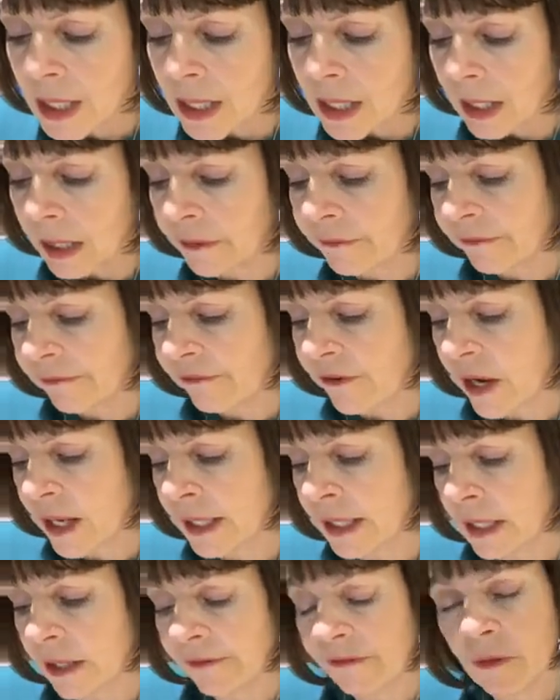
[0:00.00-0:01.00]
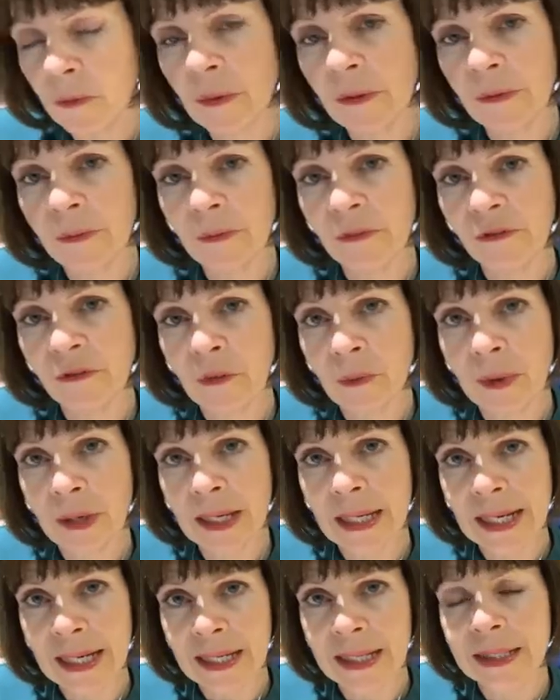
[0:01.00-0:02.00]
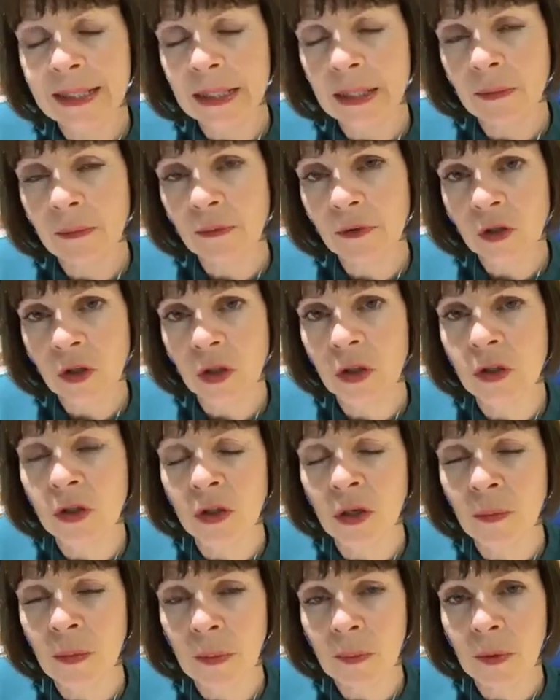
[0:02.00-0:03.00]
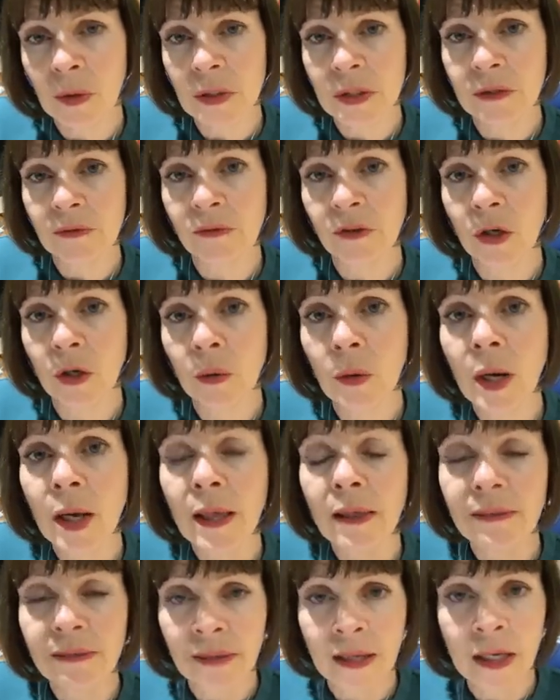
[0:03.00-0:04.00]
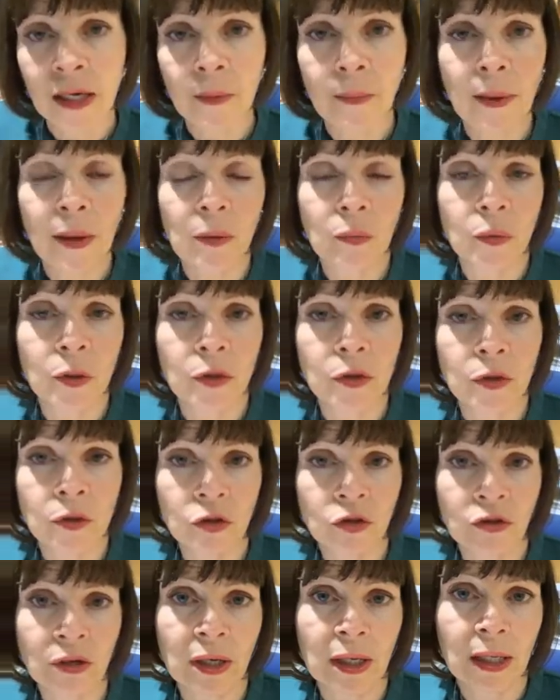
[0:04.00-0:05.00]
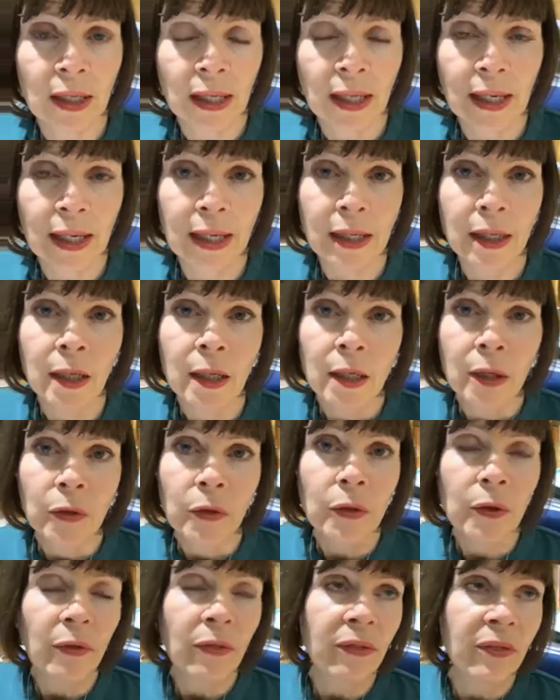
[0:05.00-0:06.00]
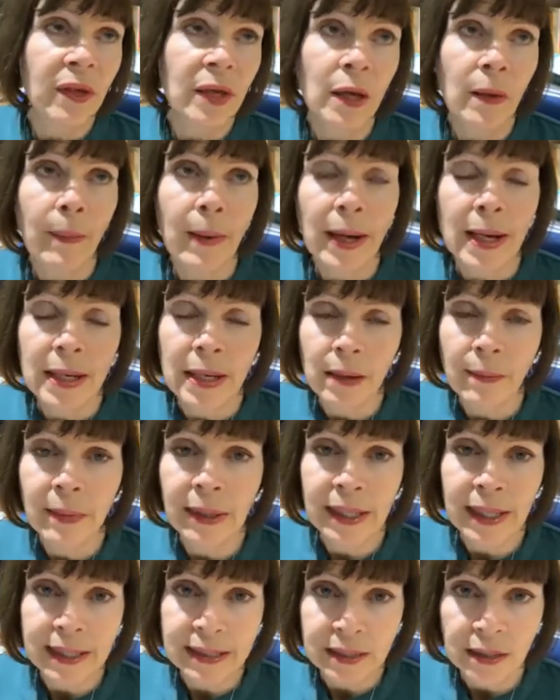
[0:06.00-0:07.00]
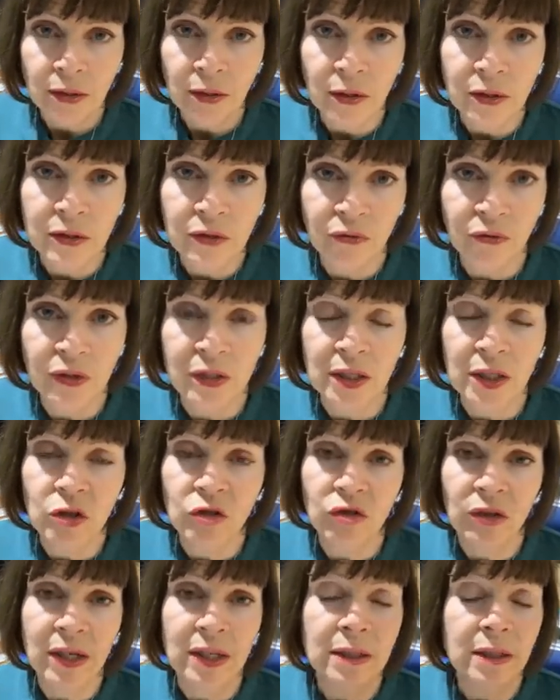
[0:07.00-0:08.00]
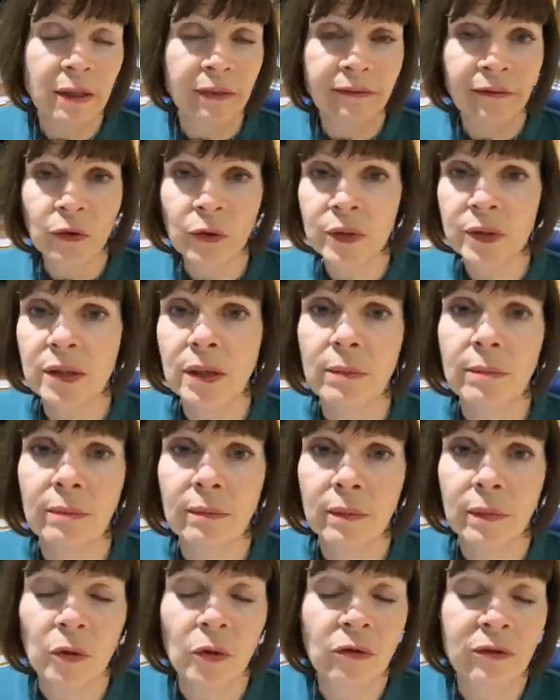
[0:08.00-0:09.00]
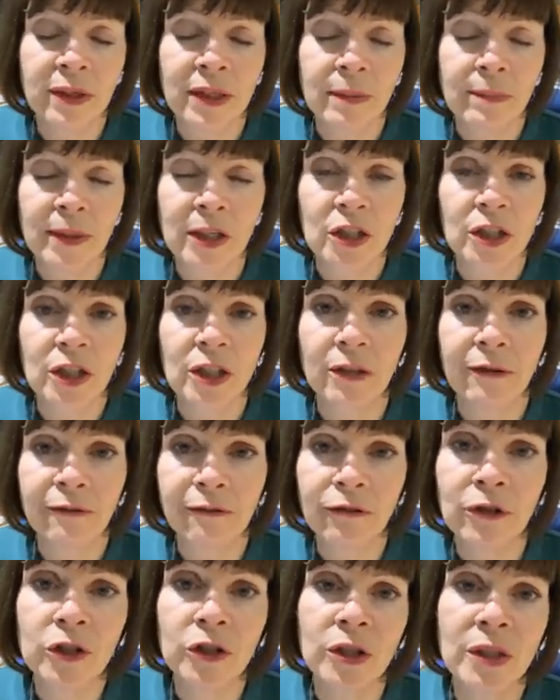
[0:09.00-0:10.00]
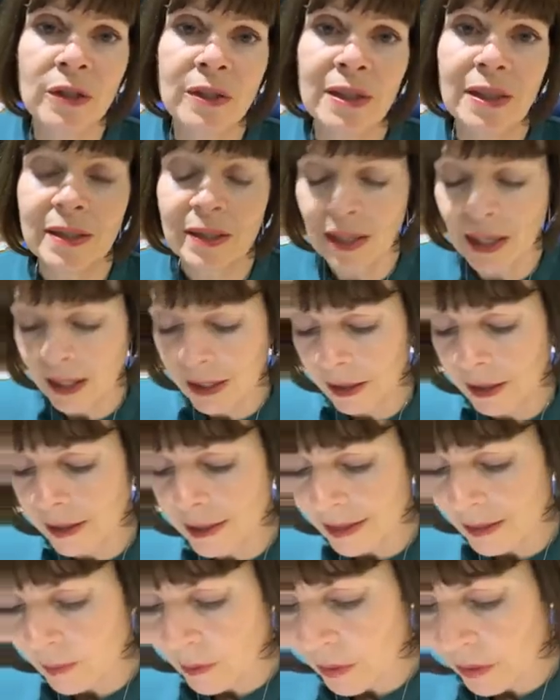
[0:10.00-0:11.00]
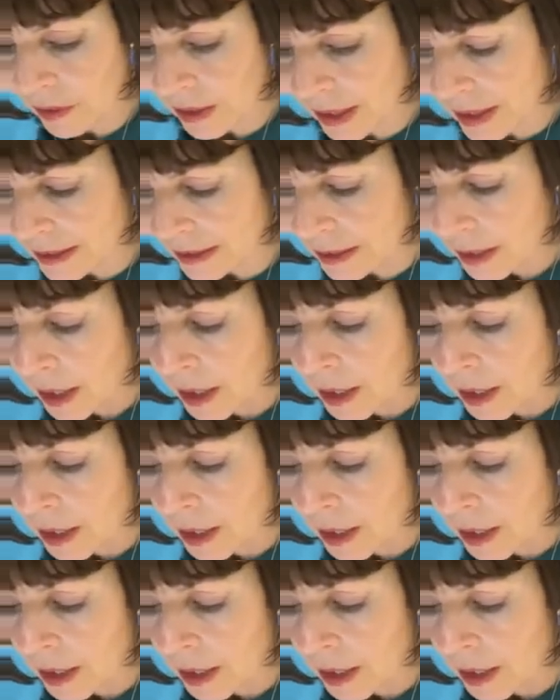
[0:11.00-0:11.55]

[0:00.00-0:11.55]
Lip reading: And finally, from an eating and consuming point of view, think about what you're drinking. You know, think about eliminating those fizzy drinks. And I've also already mentioned the fruit juices and the smoothies.